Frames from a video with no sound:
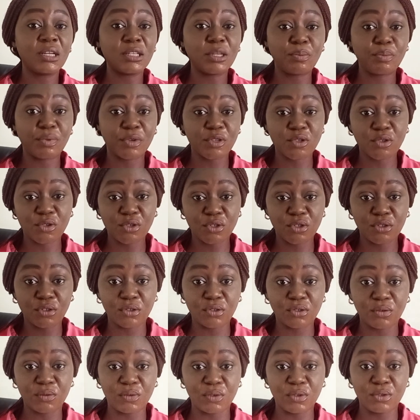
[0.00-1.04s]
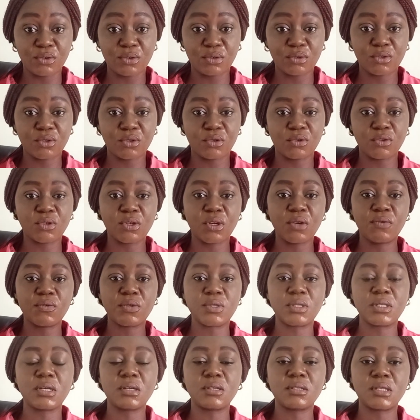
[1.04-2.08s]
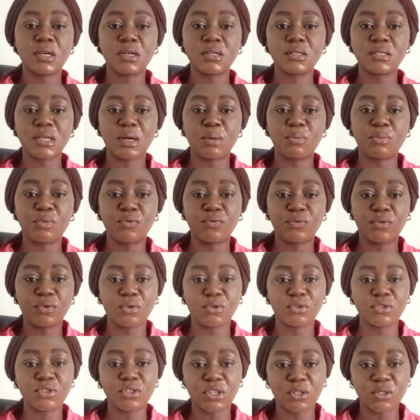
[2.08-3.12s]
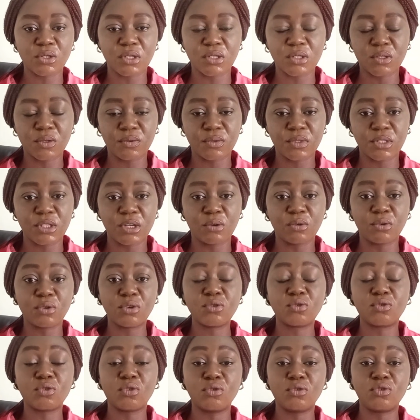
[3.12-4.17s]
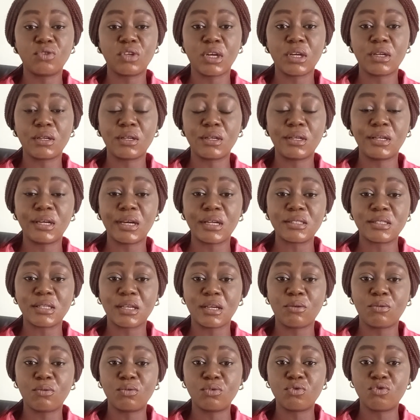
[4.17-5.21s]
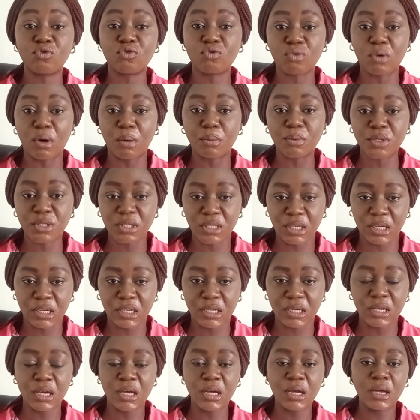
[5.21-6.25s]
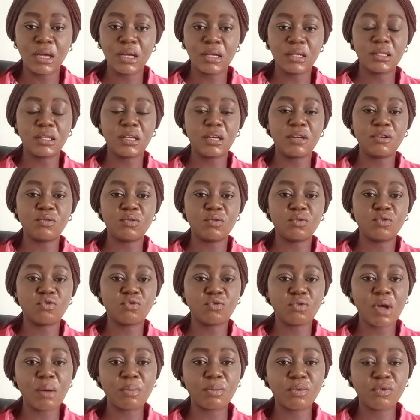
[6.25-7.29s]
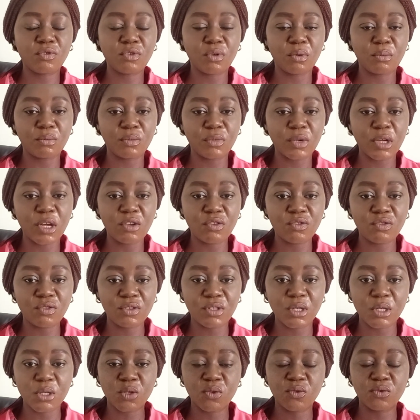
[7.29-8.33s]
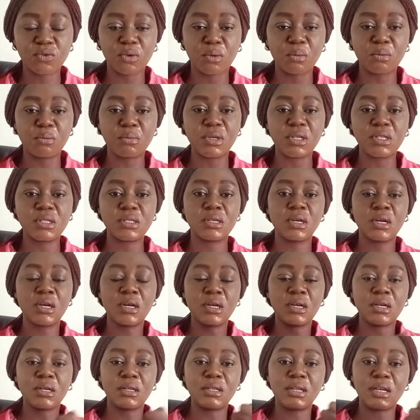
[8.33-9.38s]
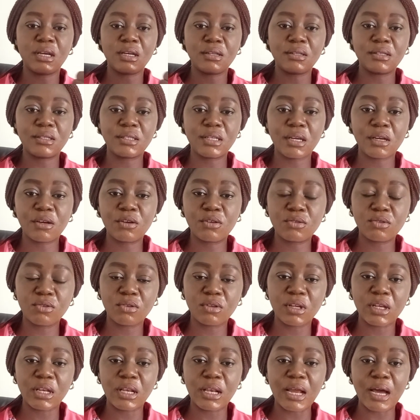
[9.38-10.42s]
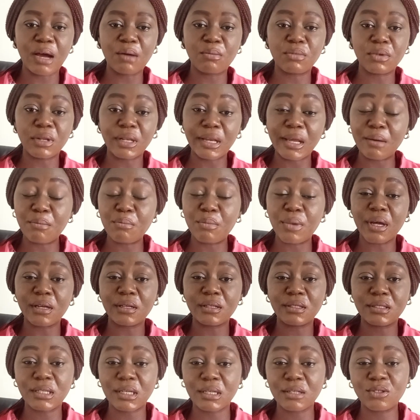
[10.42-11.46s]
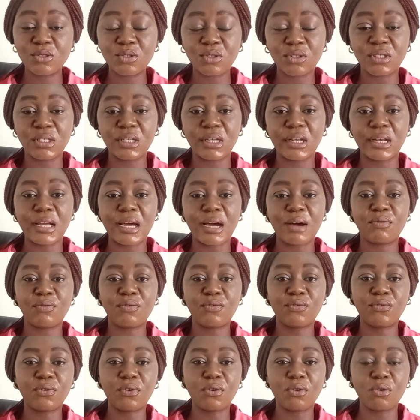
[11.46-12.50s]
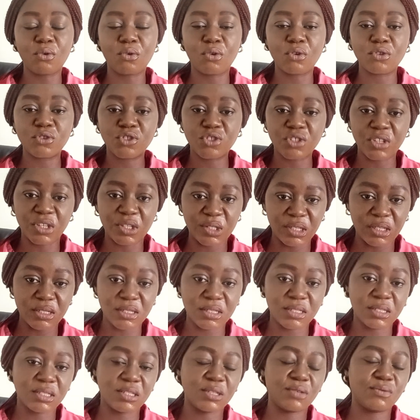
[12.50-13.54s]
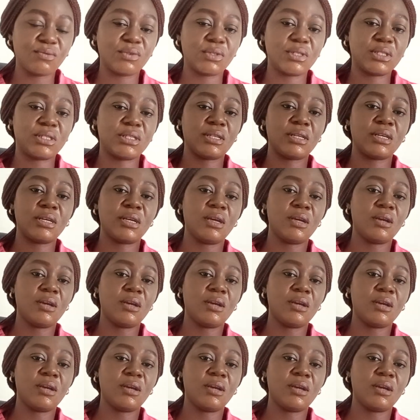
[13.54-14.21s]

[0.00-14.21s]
the prescription of the doctor. So if you say take sample for culture and sensitivity, you're going to get a wound swab stick. Then you swab some exudate from it, then take to the lab, label, take to the lab for culture and sensitivity.